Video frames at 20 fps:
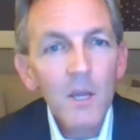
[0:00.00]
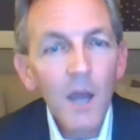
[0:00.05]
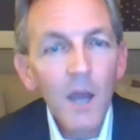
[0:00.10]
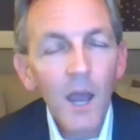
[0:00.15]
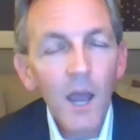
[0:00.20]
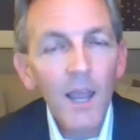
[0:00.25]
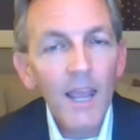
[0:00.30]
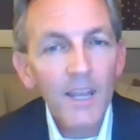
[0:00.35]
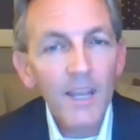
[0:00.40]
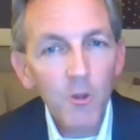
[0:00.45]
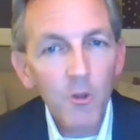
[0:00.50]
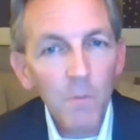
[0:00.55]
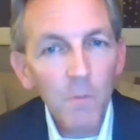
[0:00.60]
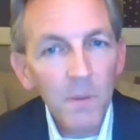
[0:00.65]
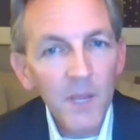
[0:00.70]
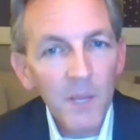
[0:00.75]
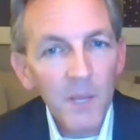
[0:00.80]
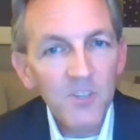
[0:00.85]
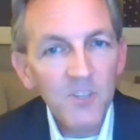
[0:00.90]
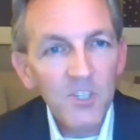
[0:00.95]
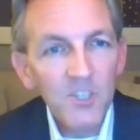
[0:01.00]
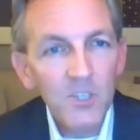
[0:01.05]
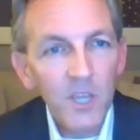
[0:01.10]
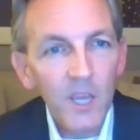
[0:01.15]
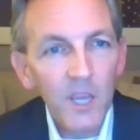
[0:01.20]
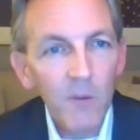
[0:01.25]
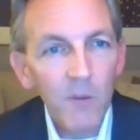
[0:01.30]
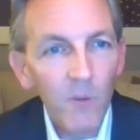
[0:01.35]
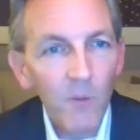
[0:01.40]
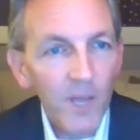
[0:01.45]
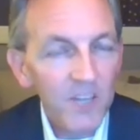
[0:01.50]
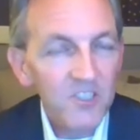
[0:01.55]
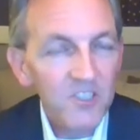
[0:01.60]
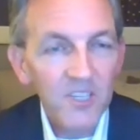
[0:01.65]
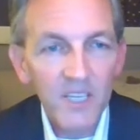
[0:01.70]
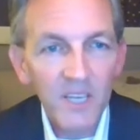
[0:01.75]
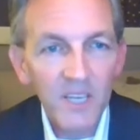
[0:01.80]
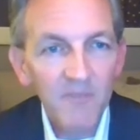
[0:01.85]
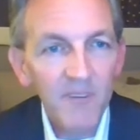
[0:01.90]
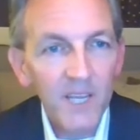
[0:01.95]
At UPMC, we had a
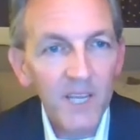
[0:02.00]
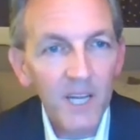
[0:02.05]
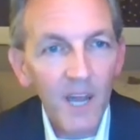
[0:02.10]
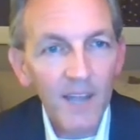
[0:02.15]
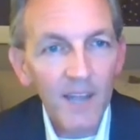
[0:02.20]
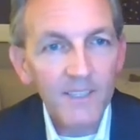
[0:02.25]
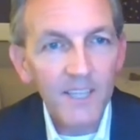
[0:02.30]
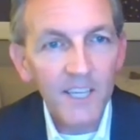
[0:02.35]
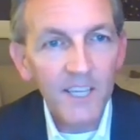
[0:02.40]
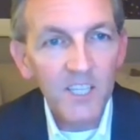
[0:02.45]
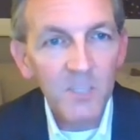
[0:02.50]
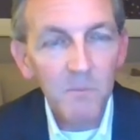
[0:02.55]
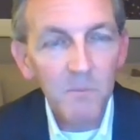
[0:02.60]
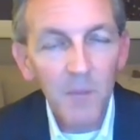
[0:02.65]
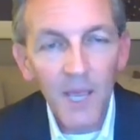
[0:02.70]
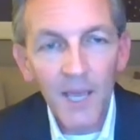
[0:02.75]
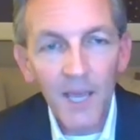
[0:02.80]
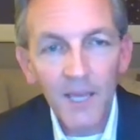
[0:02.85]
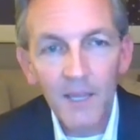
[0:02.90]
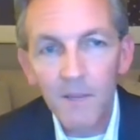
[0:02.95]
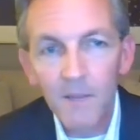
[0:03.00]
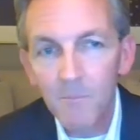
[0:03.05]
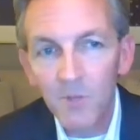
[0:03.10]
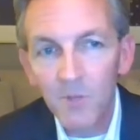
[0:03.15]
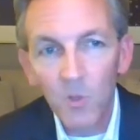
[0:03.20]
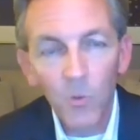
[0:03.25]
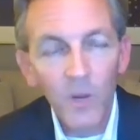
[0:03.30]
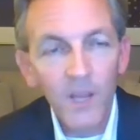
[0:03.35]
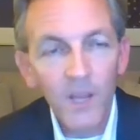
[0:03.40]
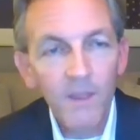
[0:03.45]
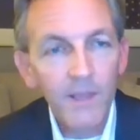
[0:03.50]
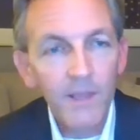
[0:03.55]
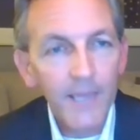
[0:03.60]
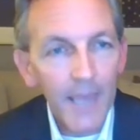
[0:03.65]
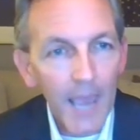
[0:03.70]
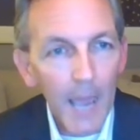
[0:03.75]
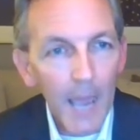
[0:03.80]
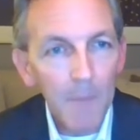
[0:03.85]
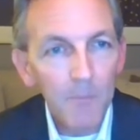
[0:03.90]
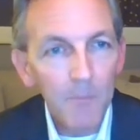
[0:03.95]
significant IT spend between the
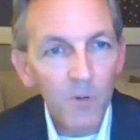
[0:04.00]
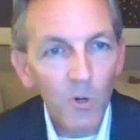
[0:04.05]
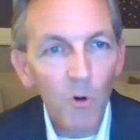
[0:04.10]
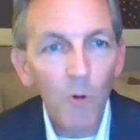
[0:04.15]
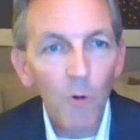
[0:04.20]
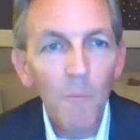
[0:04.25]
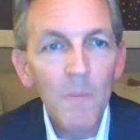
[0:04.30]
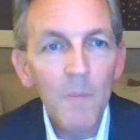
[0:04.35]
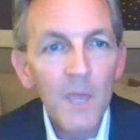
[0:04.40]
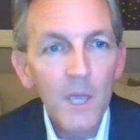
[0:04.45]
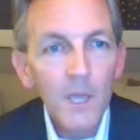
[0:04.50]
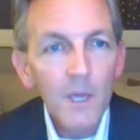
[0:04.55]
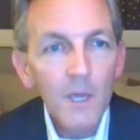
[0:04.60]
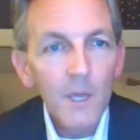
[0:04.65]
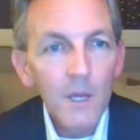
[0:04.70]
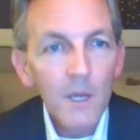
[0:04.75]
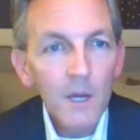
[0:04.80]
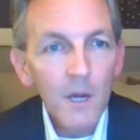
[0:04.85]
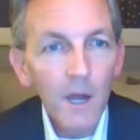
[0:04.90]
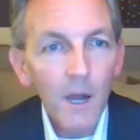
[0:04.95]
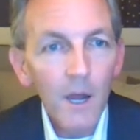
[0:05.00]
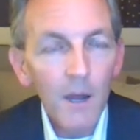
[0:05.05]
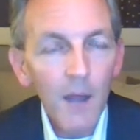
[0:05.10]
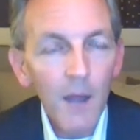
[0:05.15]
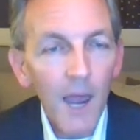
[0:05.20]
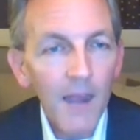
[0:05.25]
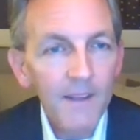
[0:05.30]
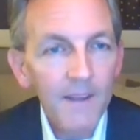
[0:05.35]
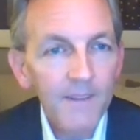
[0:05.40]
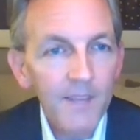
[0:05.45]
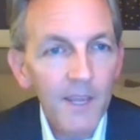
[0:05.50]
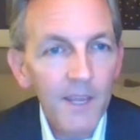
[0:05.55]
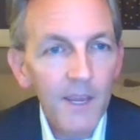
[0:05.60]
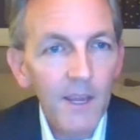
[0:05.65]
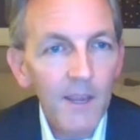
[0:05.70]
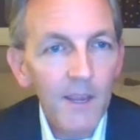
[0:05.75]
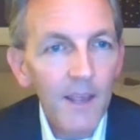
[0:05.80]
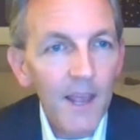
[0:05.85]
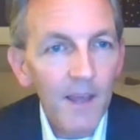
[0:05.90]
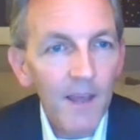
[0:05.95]
capital
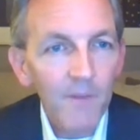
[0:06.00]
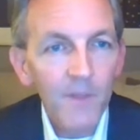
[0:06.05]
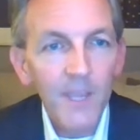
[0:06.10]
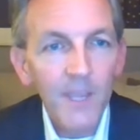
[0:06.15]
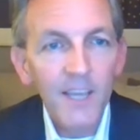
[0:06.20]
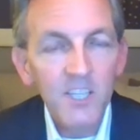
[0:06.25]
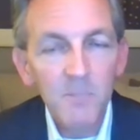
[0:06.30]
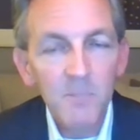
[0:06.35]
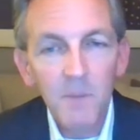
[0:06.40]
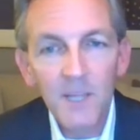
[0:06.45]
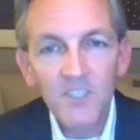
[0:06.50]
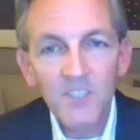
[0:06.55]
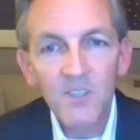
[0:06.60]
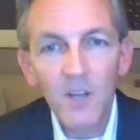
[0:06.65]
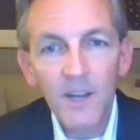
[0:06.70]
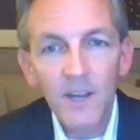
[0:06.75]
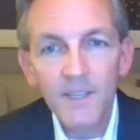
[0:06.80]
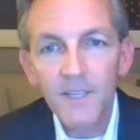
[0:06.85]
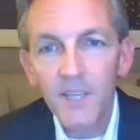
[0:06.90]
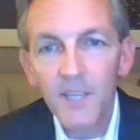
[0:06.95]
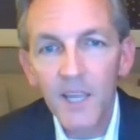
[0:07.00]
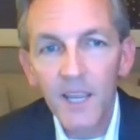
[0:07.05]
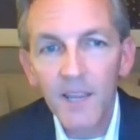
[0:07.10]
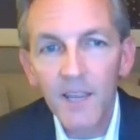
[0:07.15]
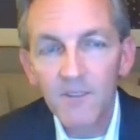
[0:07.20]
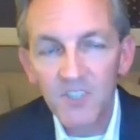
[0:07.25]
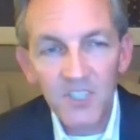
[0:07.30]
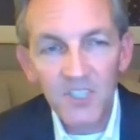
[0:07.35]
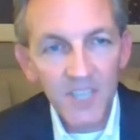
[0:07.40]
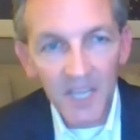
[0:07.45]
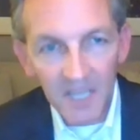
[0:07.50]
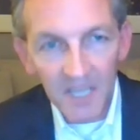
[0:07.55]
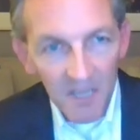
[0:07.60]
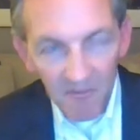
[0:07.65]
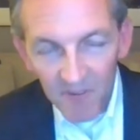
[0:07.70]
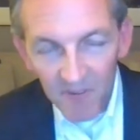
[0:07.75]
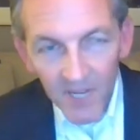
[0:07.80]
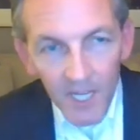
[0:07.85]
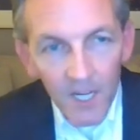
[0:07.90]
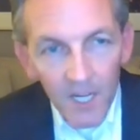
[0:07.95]
IT and the expense IT,
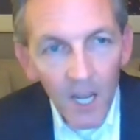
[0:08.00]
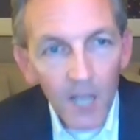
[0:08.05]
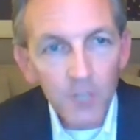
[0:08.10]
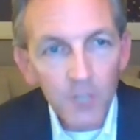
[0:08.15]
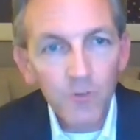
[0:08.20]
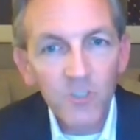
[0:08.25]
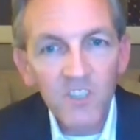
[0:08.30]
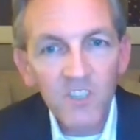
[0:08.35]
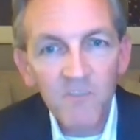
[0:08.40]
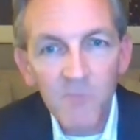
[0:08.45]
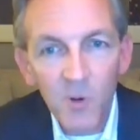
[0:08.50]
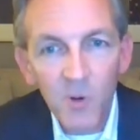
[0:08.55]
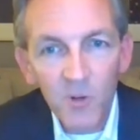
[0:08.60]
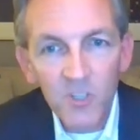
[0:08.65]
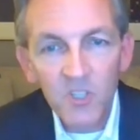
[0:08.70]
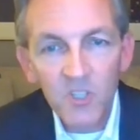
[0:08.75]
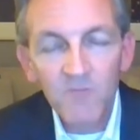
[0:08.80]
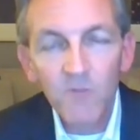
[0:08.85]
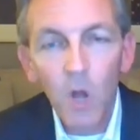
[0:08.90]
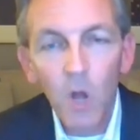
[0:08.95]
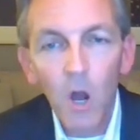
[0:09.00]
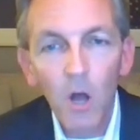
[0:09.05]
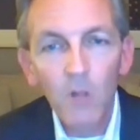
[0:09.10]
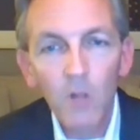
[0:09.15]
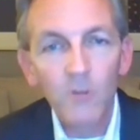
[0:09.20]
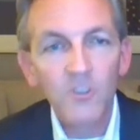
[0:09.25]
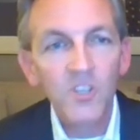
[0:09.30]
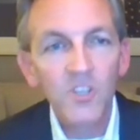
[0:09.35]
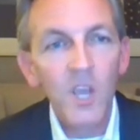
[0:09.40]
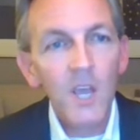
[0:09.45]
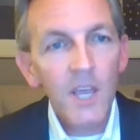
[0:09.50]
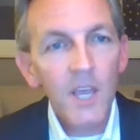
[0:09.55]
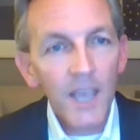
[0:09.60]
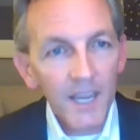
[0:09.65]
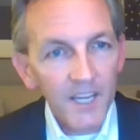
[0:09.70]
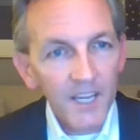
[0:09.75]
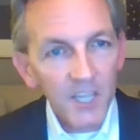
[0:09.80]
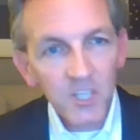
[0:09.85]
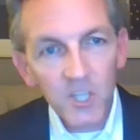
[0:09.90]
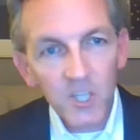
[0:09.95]
significant, hundreds of millions of dollars.
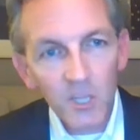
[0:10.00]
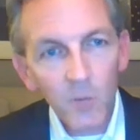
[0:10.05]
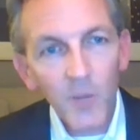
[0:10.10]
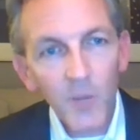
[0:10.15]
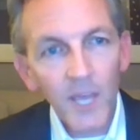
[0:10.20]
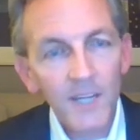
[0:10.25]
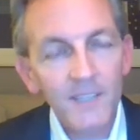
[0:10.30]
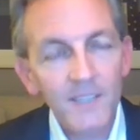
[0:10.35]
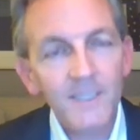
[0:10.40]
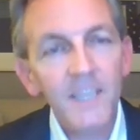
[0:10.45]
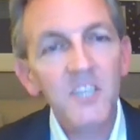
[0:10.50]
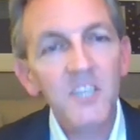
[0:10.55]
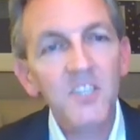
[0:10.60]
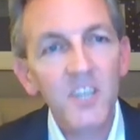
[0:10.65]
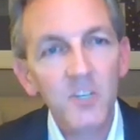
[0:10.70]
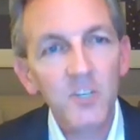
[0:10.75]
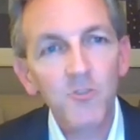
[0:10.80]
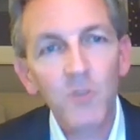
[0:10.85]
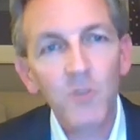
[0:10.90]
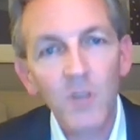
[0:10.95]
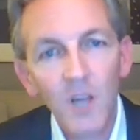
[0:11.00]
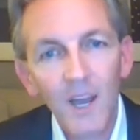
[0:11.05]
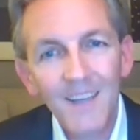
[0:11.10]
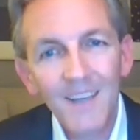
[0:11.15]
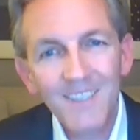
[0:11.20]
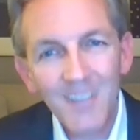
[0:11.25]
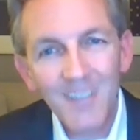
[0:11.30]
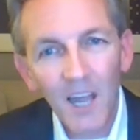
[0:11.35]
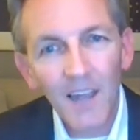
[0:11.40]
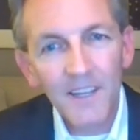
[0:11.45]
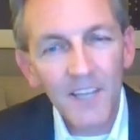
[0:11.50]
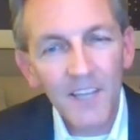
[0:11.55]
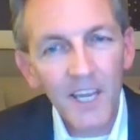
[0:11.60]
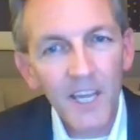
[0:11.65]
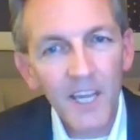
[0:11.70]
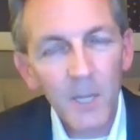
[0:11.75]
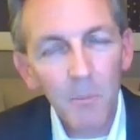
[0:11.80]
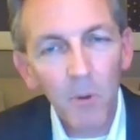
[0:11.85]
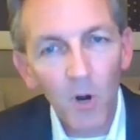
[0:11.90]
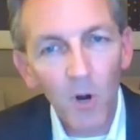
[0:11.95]
Initially, we had a decentralized
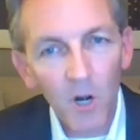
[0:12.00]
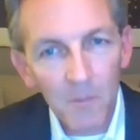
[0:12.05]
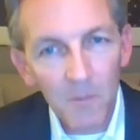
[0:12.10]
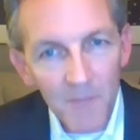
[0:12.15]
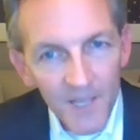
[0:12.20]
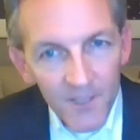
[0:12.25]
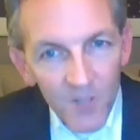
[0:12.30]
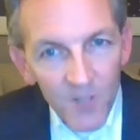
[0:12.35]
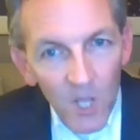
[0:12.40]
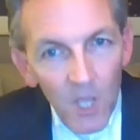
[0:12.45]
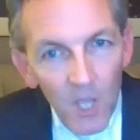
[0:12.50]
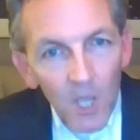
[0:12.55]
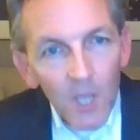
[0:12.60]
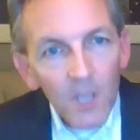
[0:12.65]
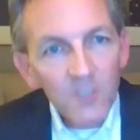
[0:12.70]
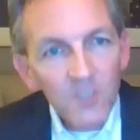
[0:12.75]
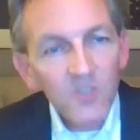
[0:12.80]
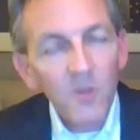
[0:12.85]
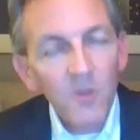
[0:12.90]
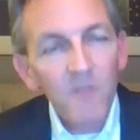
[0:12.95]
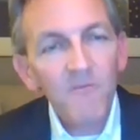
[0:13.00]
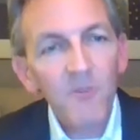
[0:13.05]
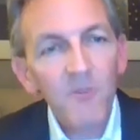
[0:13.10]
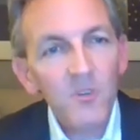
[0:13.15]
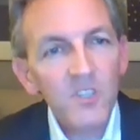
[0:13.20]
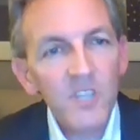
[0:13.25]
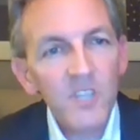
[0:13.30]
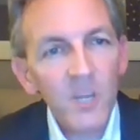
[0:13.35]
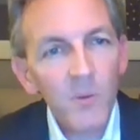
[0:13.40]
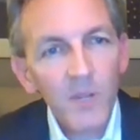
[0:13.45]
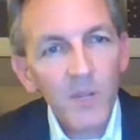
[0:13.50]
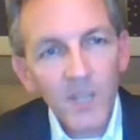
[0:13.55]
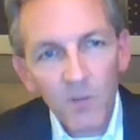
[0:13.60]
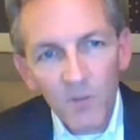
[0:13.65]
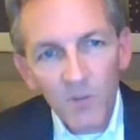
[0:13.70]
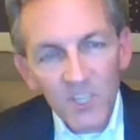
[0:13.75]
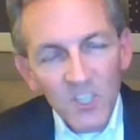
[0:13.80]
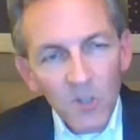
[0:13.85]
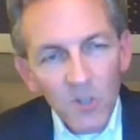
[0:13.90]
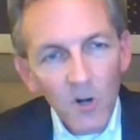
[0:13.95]
IT department. So the first thing we did,
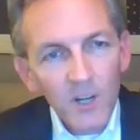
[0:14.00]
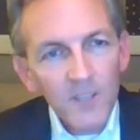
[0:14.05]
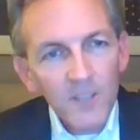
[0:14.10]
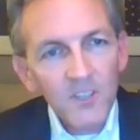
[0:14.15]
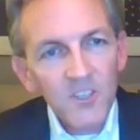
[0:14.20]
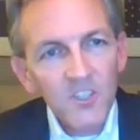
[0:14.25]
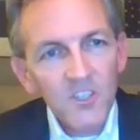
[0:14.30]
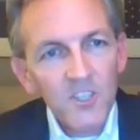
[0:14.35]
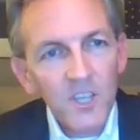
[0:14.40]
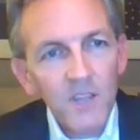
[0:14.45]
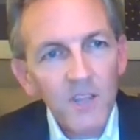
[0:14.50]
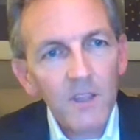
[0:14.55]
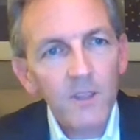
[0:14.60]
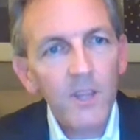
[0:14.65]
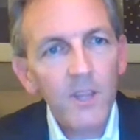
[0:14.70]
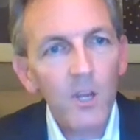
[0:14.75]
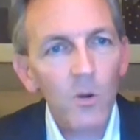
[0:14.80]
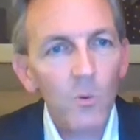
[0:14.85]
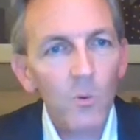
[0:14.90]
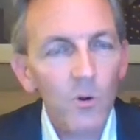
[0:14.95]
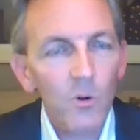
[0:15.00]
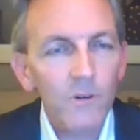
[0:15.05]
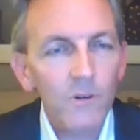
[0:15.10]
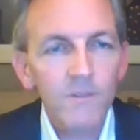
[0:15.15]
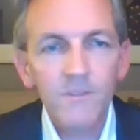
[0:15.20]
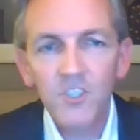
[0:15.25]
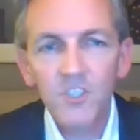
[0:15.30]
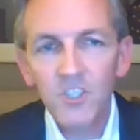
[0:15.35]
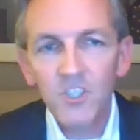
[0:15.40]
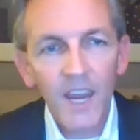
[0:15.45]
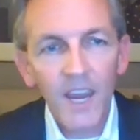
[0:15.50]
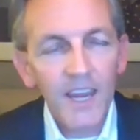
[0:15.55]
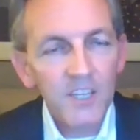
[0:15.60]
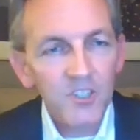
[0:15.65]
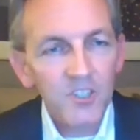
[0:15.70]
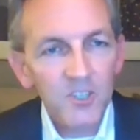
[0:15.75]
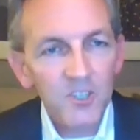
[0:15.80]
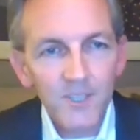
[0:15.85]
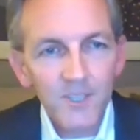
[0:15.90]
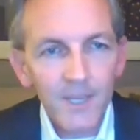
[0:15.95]
we started to see that there were
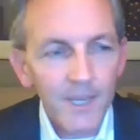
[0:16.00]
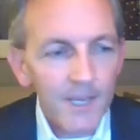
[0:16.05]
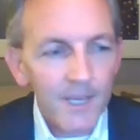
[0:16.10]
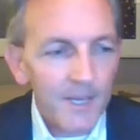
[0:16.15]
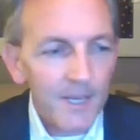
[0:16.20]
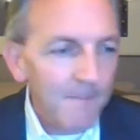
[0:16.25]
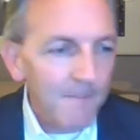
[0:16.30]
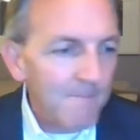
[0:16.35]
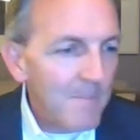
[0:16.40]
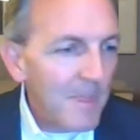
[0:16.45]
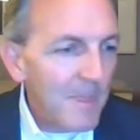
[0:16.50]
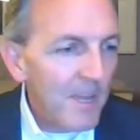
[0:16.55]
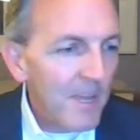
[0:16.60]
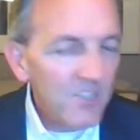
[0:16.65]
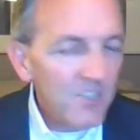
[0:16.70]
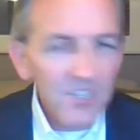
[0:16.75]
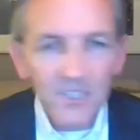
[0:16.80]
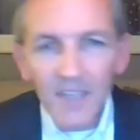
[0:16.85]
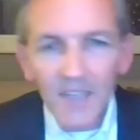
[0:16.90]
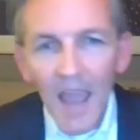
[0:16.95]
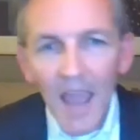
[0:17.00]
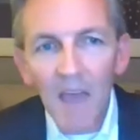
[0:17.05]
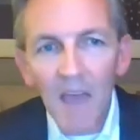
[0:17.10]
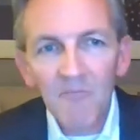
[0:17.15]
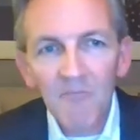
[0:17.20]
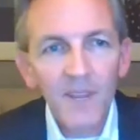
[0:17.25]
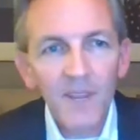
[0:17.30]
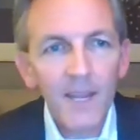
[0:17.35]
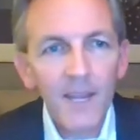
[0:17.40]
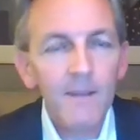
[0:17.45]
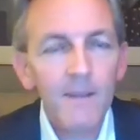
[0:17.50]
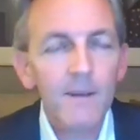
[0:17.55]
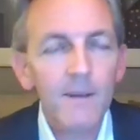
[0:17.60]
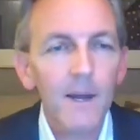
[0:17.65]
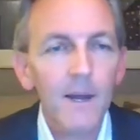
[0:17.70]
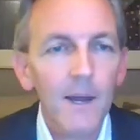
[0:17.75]
changes in staffing,